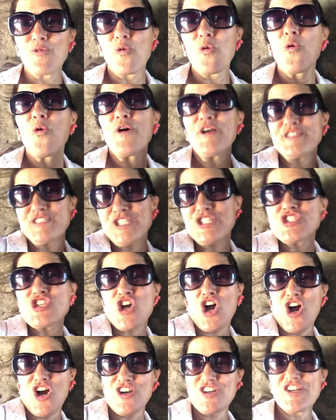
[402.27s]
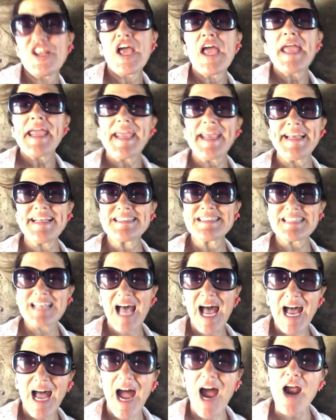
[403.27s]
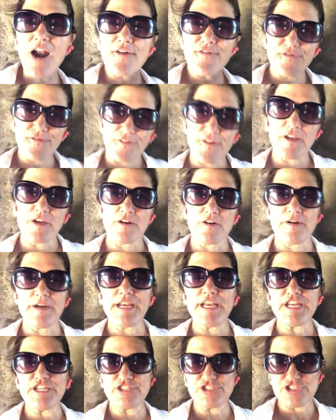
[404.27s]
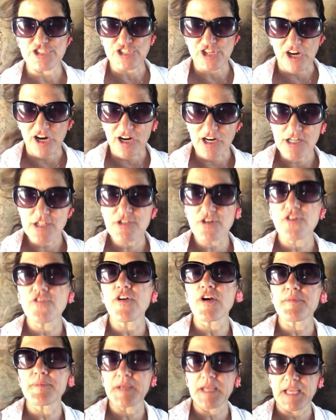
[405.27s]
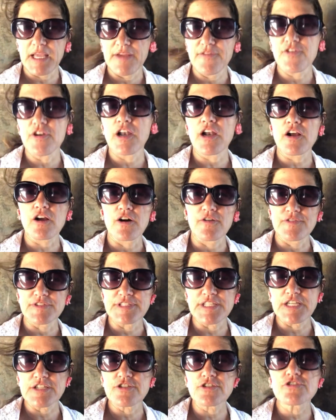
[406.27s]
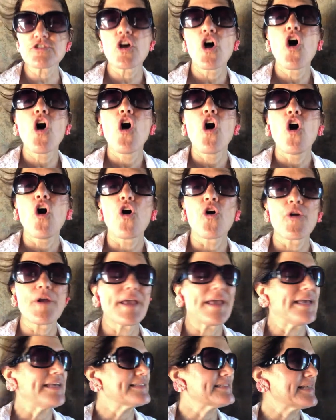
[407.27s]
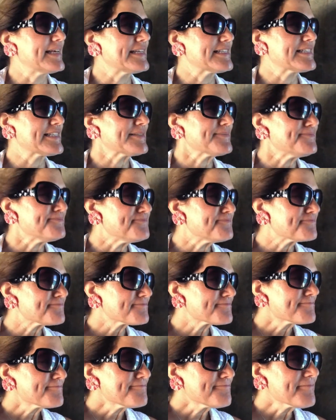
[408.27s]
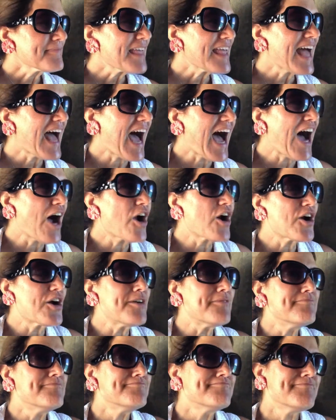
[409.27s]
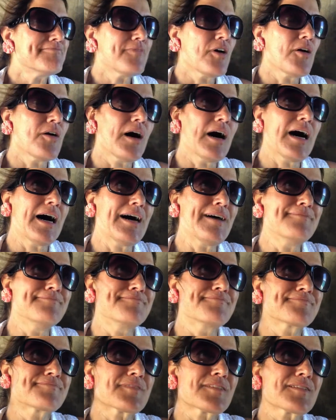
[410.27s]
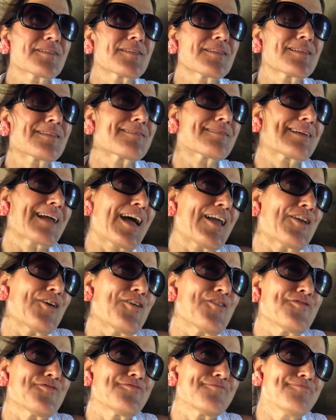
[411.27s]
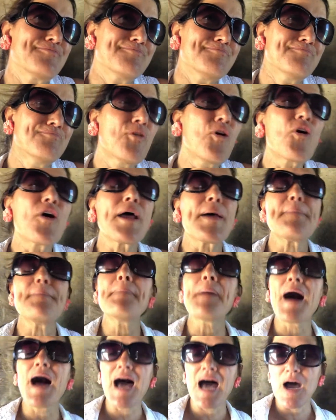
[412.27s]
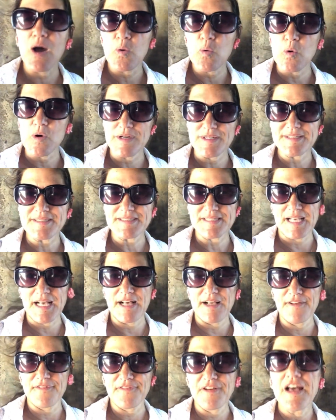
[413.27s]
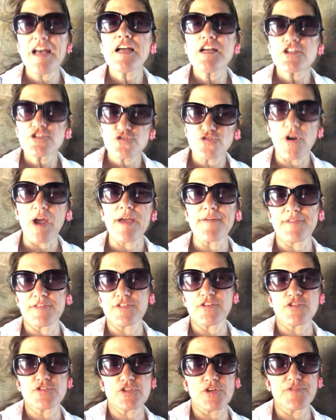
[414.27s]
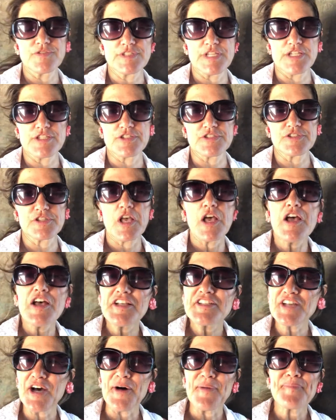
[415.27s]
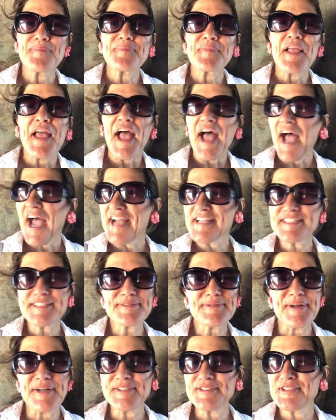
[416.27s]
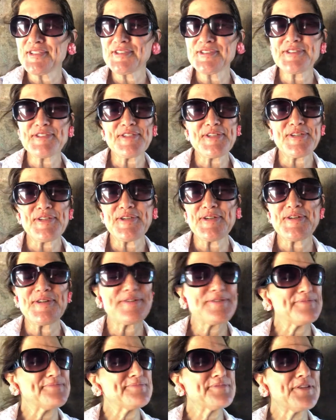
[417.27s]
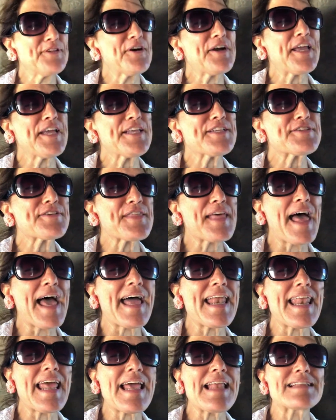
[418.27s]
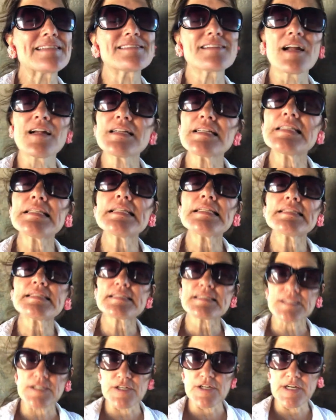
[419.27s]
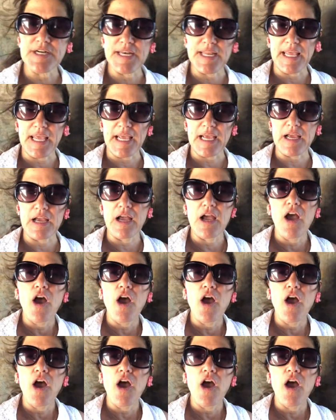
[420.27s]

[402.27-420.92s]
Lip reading: who is in charge. Is our fear in charge of our behavior and our conversations, or is it our kind of more empowered self driving those conversations? So I just want you to look into that and start discerning